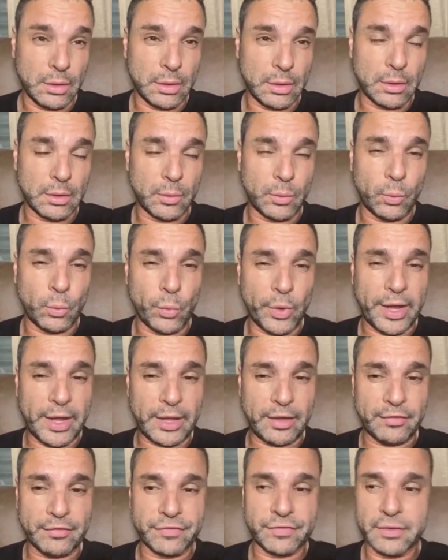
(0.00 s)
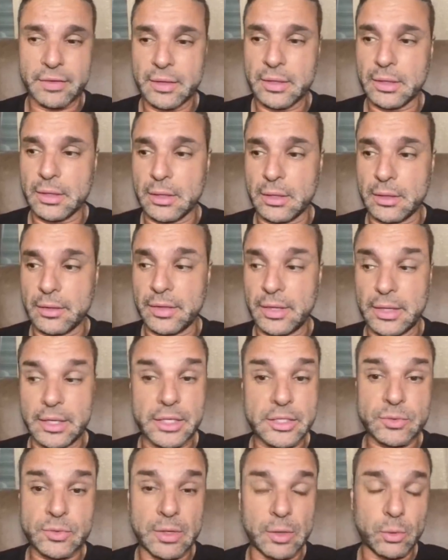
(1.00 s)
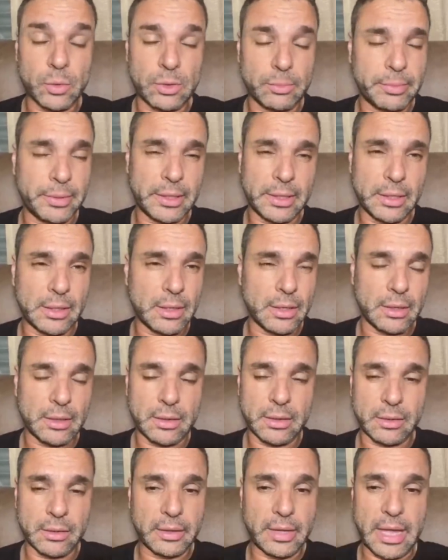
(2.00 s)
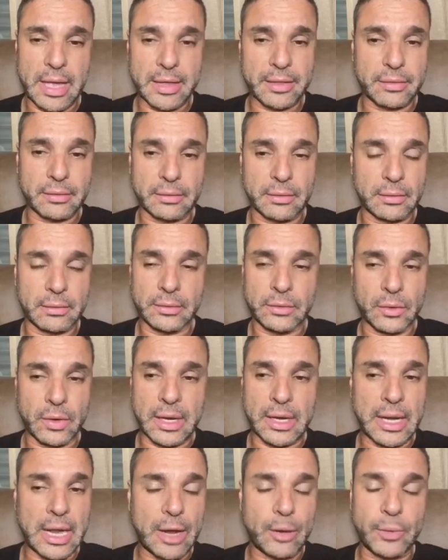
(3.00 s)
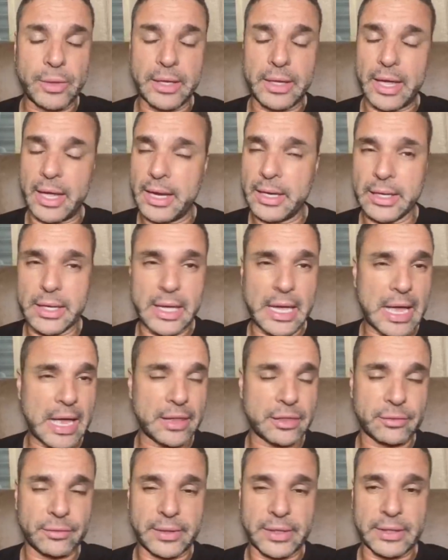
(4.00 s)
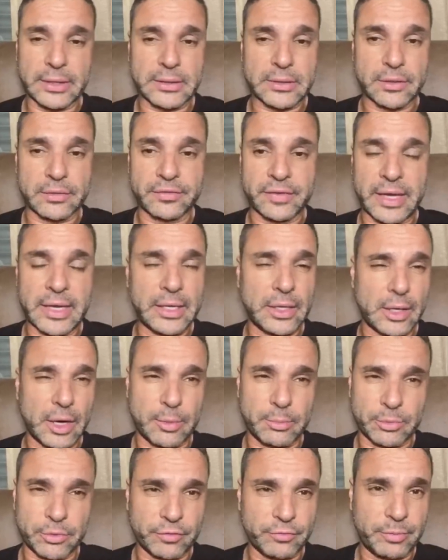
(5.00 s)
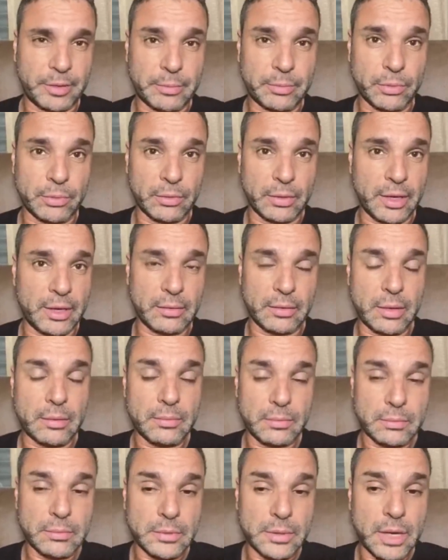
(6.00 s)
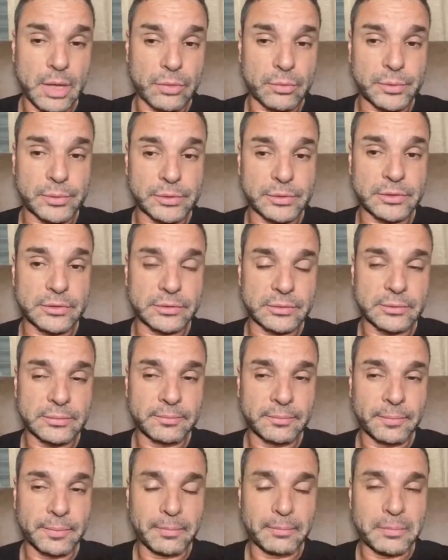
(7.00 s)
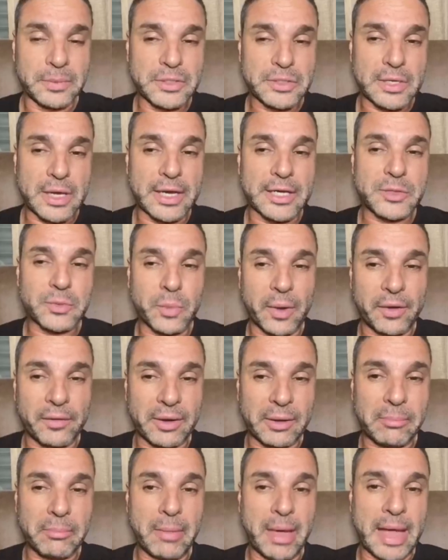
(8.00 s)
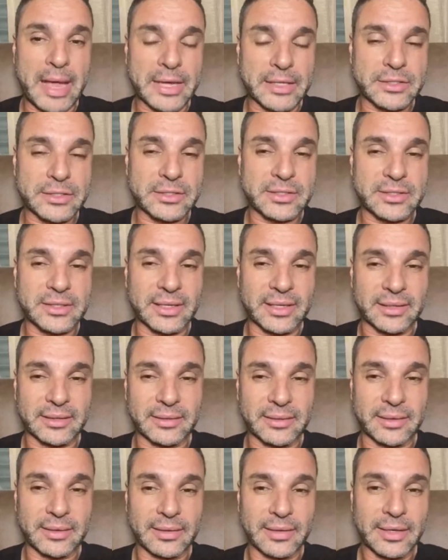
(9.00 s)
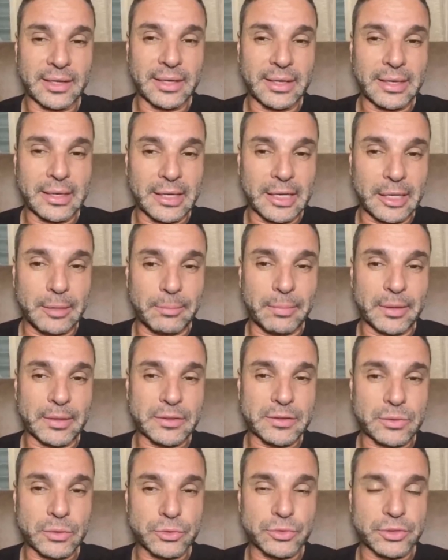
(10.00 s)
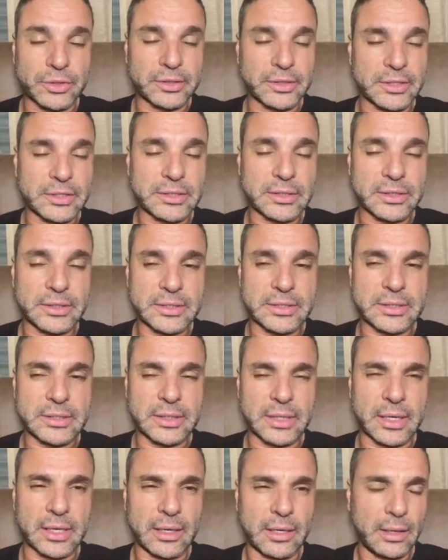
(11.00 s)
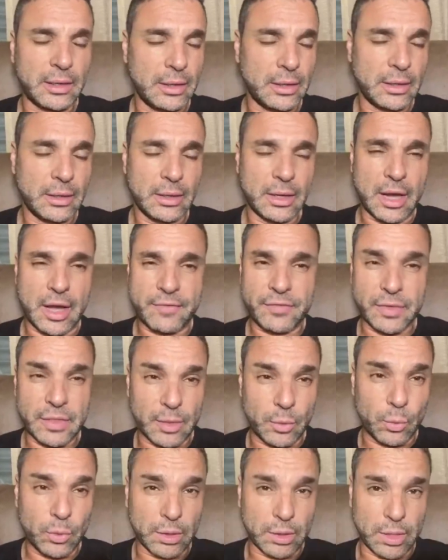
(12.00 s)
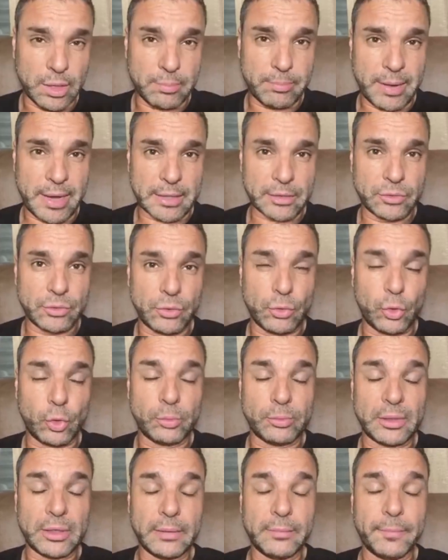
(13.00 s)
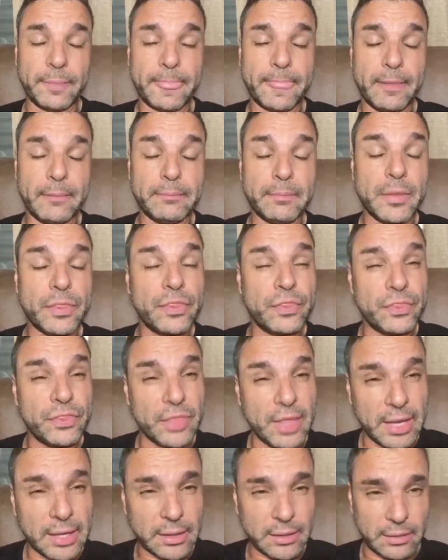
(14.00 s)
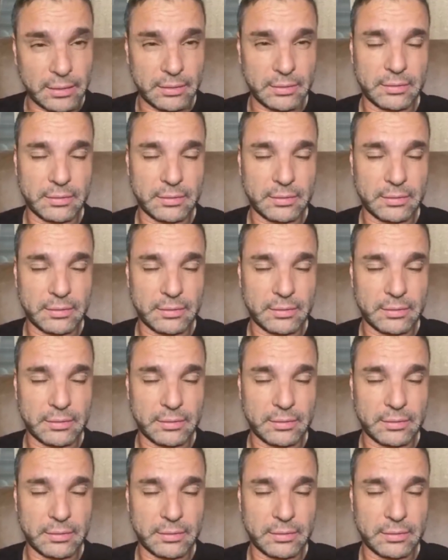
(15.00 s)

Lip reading: wave, then Israel will be allowing any gatherings of any number of people. In other words, besides wearing masks and keeping a social distance, everything will get back to normal. But then